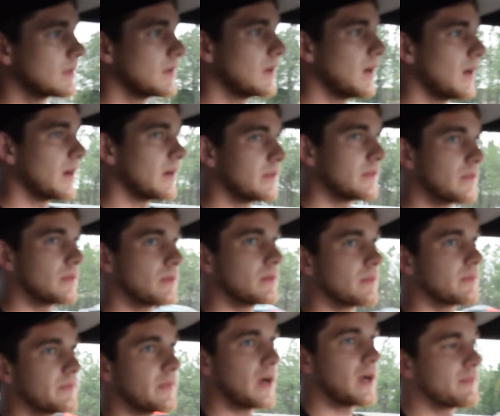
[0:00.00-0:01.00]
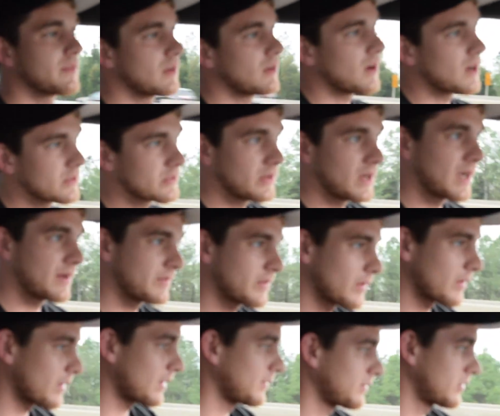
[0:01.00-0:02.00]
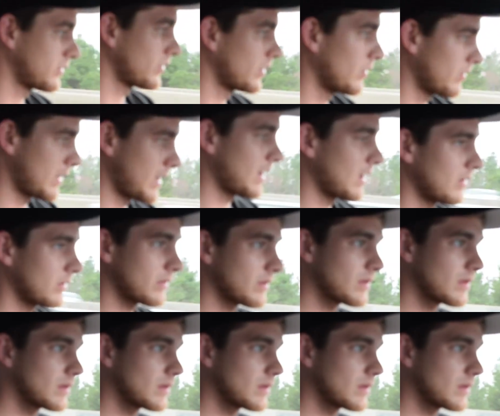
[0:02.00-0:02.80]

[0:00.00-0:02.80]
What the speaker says: Alright, 5 o'clock traffic, we're going to slow down.